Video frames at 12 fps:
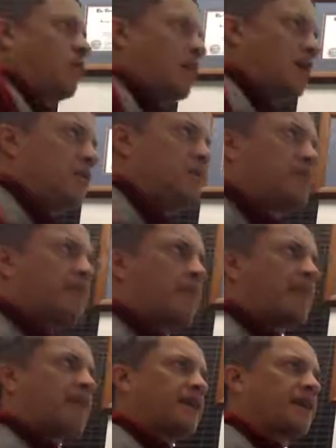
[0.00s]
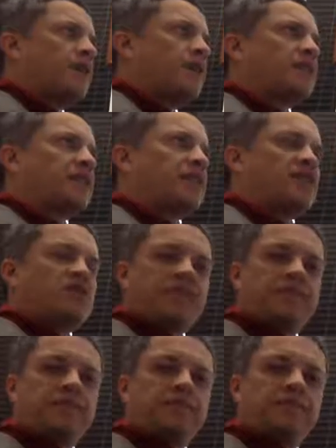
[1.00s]
Well, a couple things
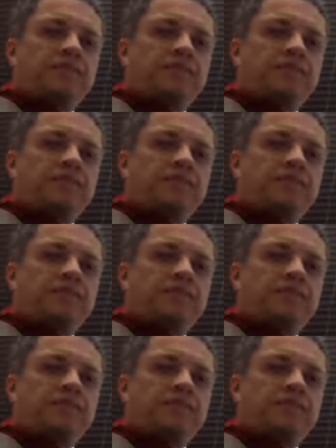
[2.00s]
here.